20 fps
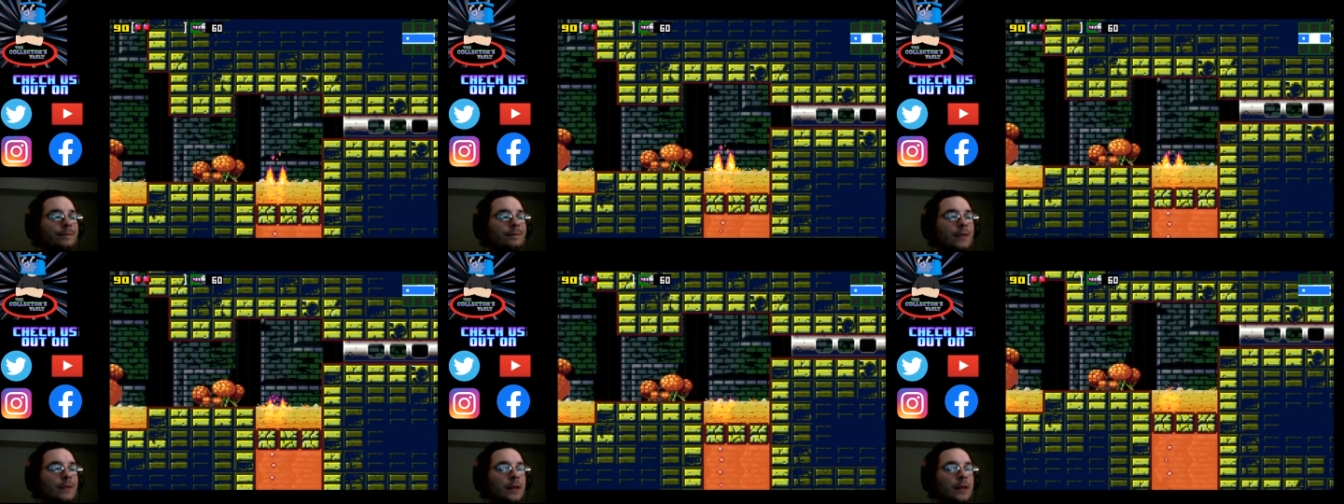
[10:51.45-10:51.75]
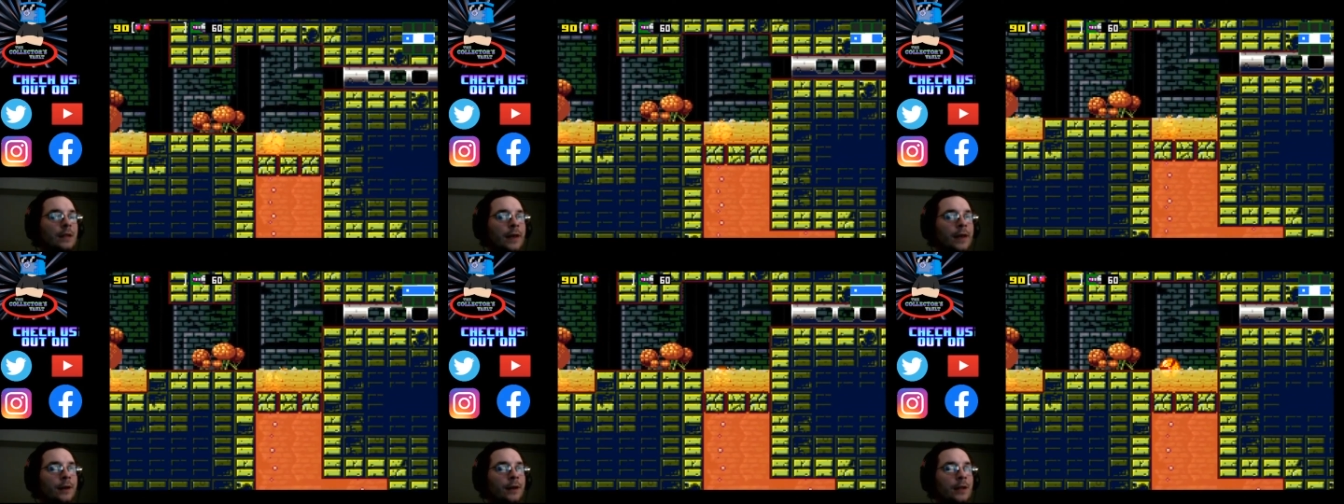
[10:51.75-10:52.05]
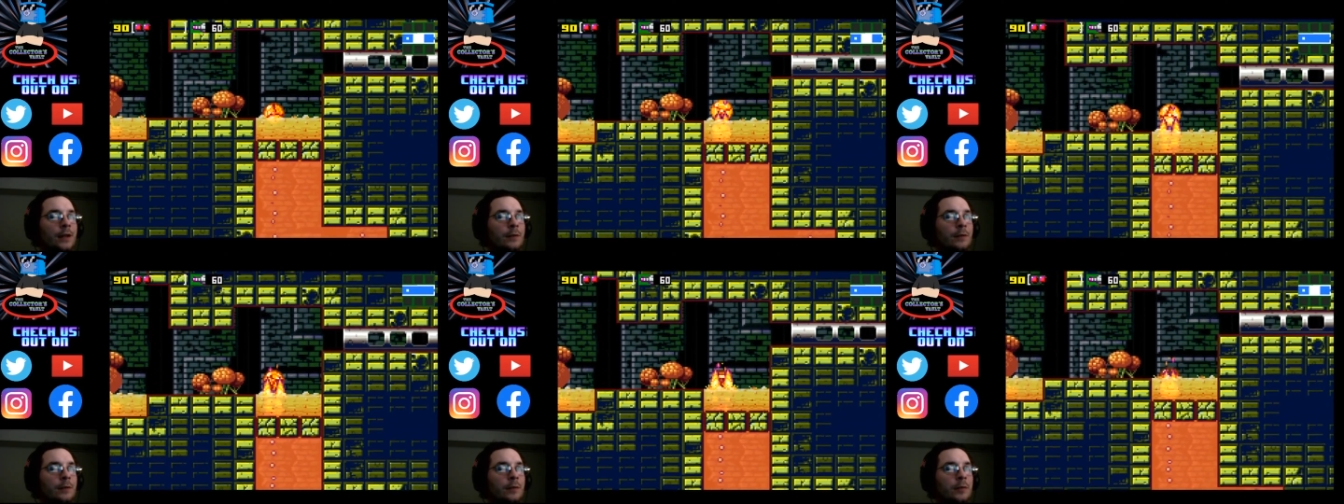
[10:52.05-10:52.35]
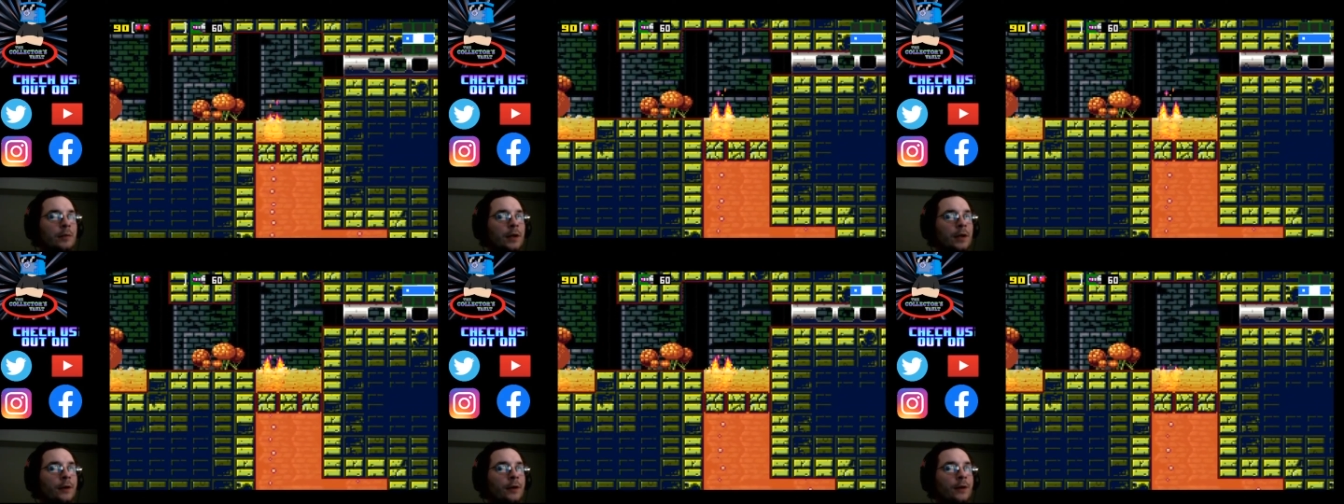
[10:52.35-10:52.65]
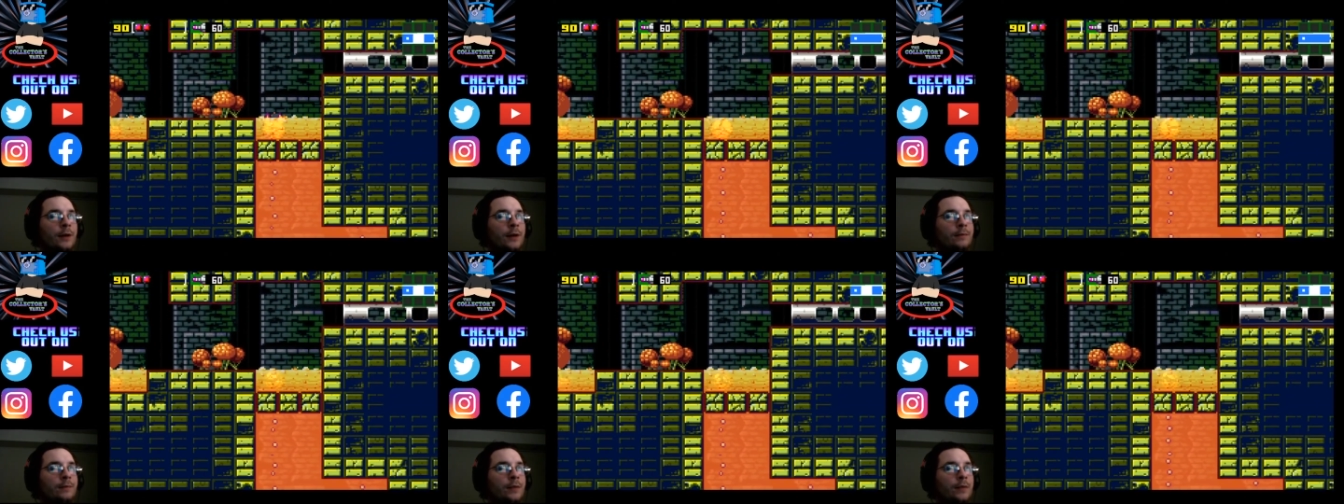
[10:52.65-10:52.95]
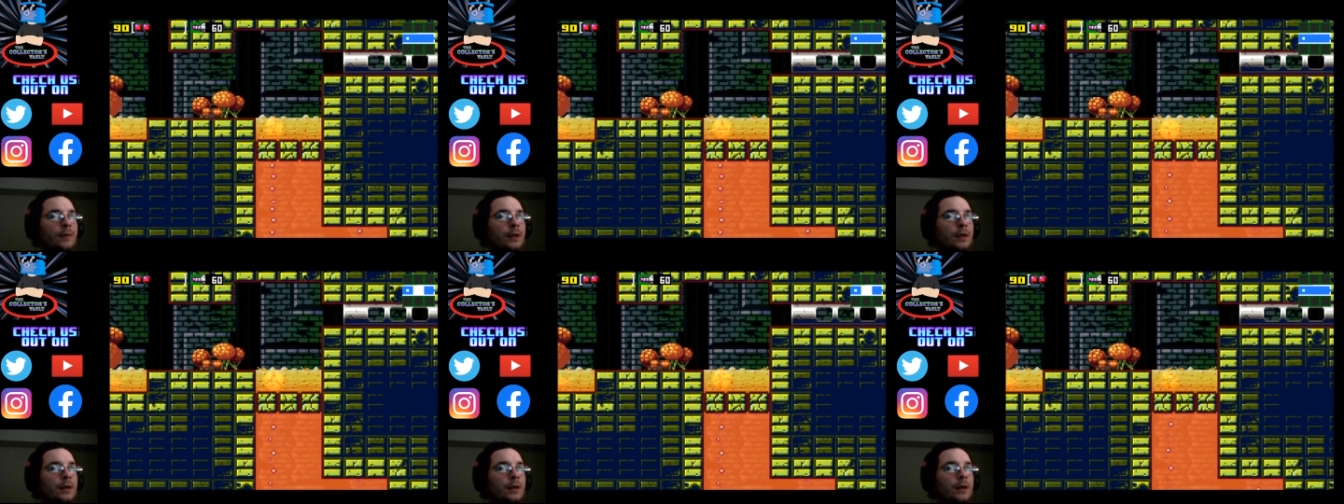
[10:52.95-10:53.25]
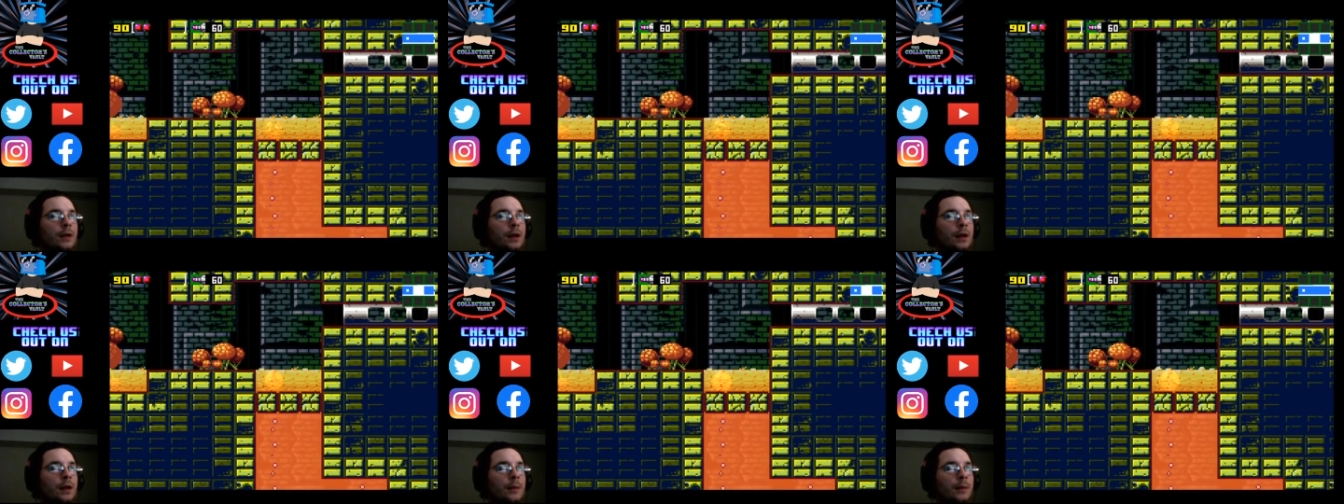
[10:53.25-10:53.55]
that one area.
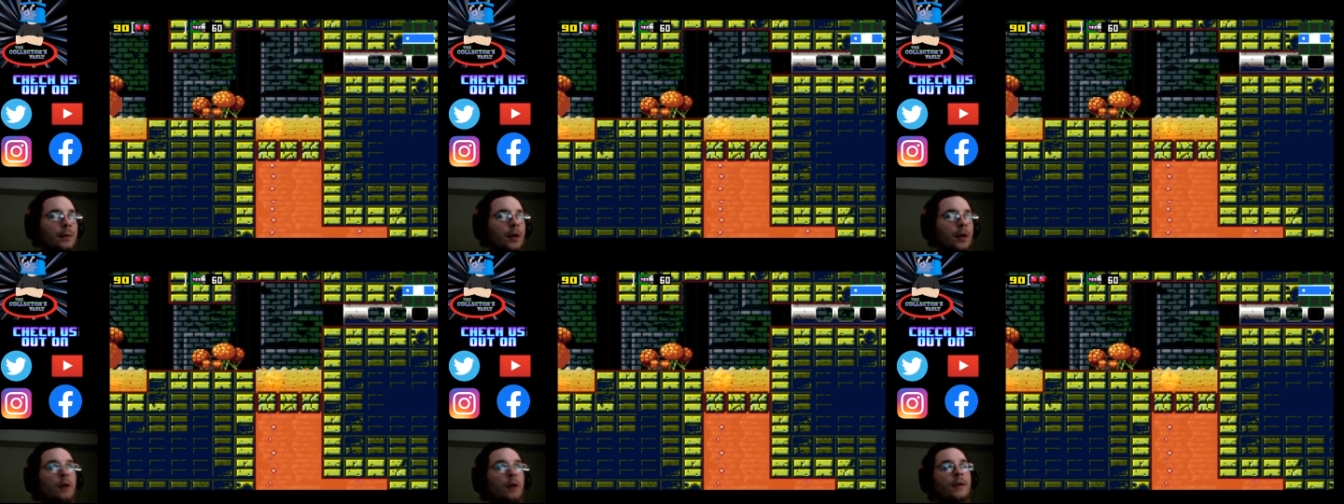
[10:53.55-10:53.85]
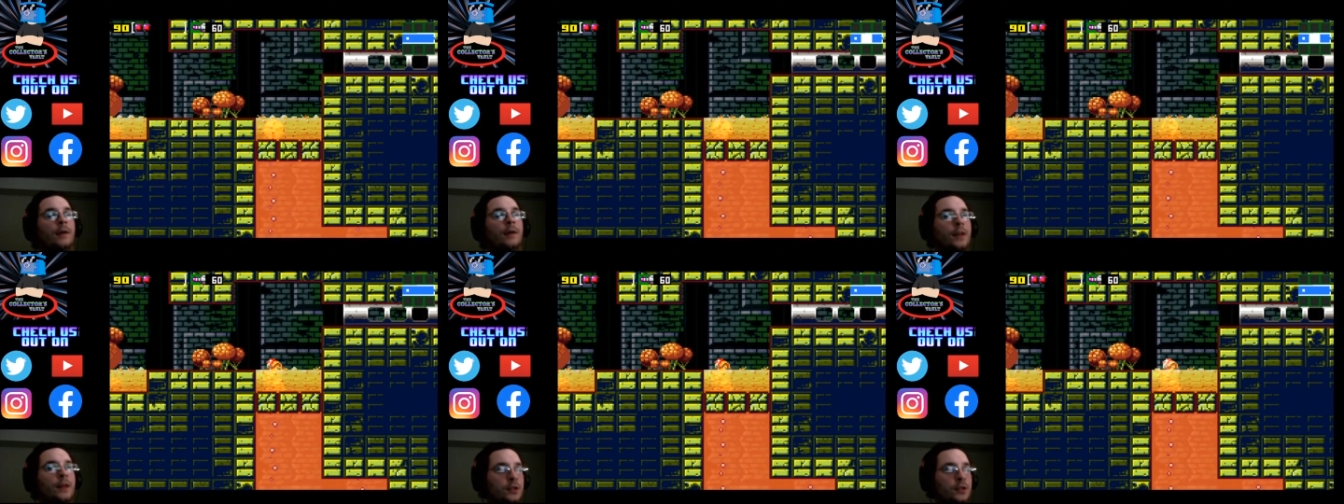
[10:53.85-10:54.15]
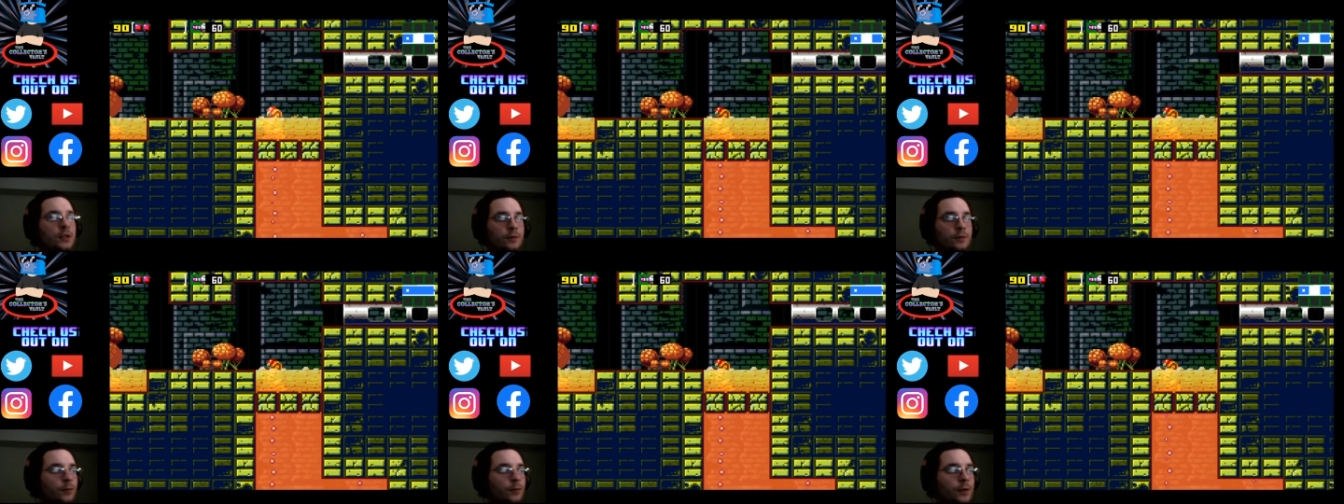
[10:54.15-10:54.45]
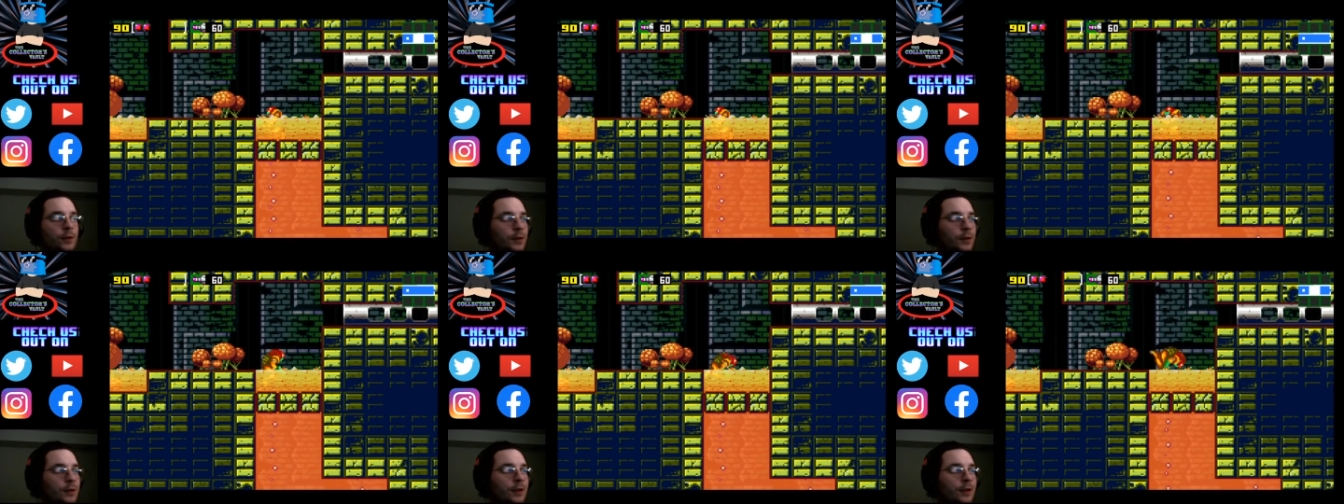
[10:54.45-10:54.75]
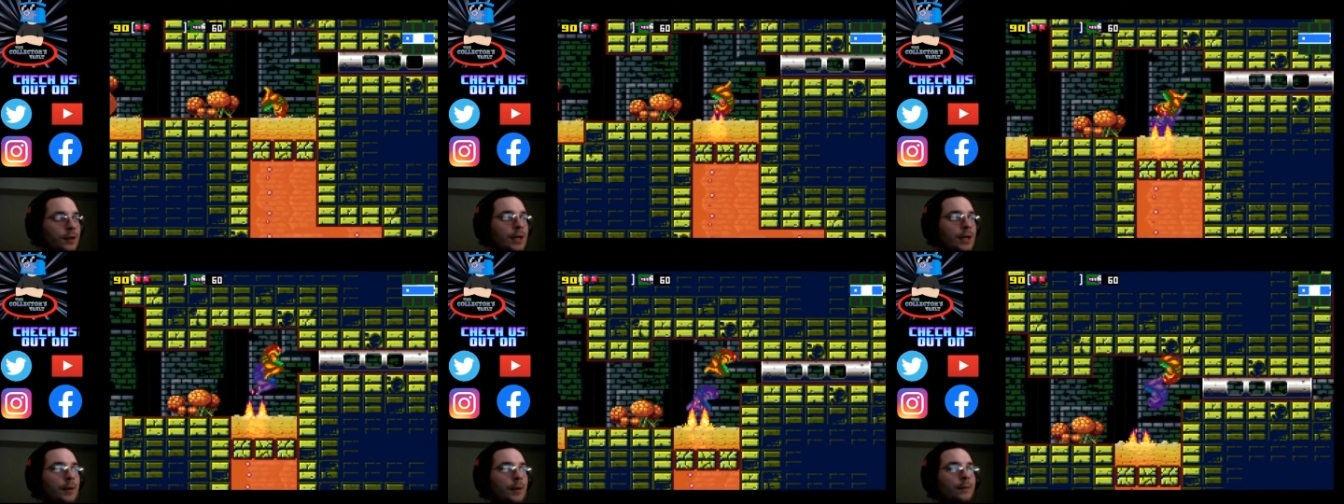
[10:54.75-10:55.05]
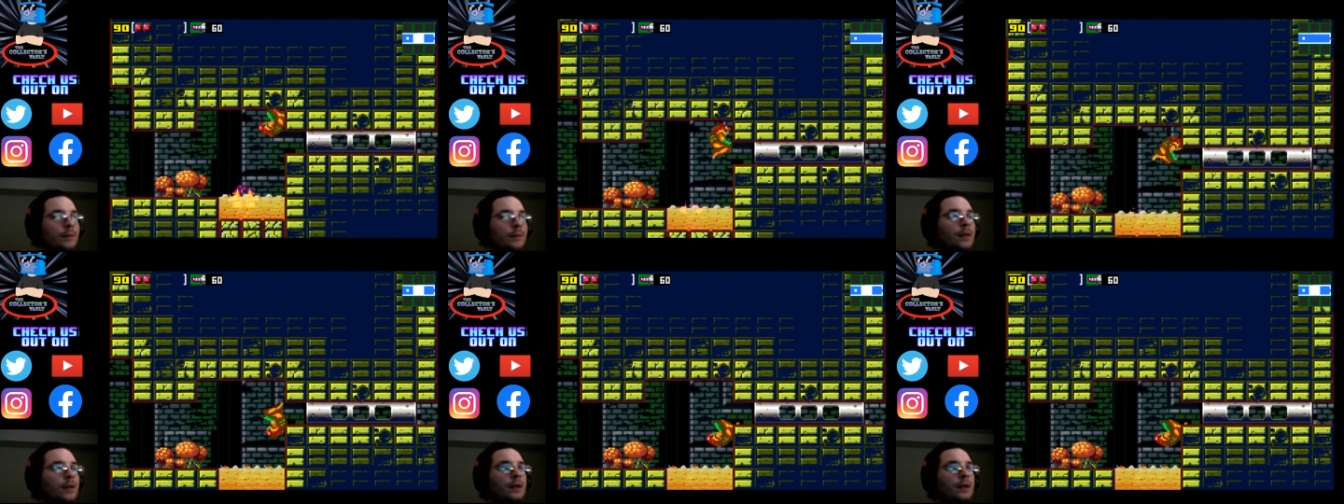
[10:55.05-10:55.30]
Oh, I think I just ruined it. Alright, anyway.